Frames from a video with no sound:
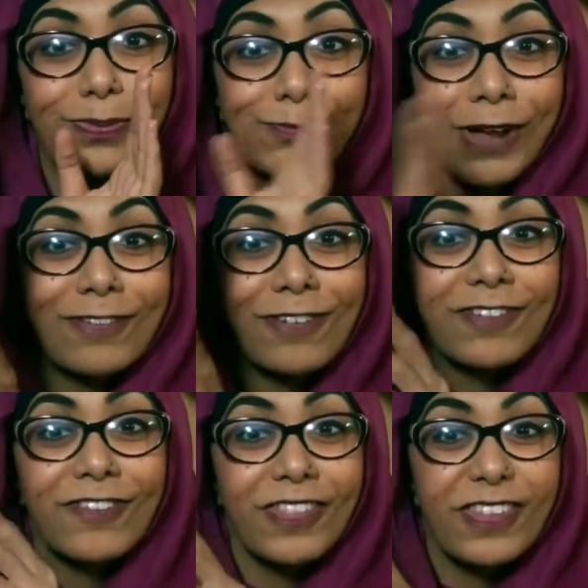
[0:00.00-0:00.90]
whenever I
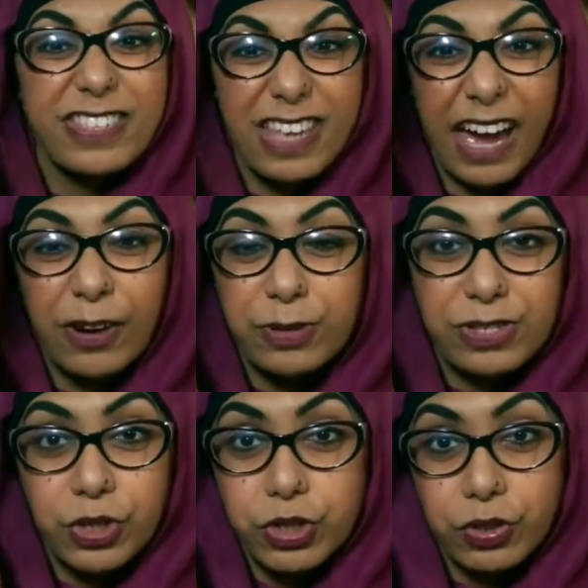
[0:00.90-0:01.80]
read this, I
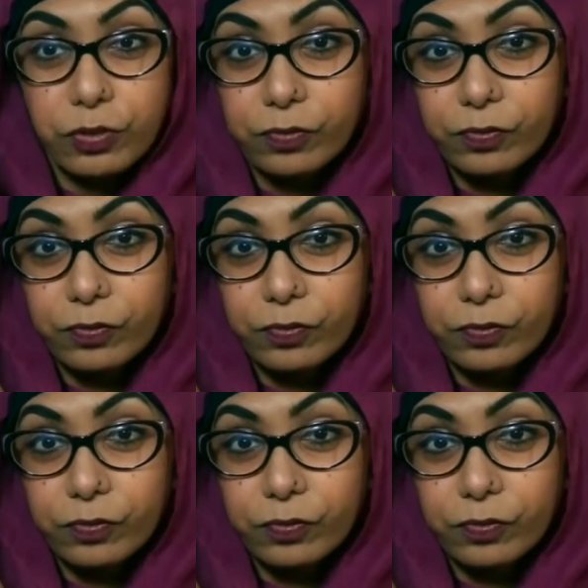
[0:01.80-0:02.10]
was just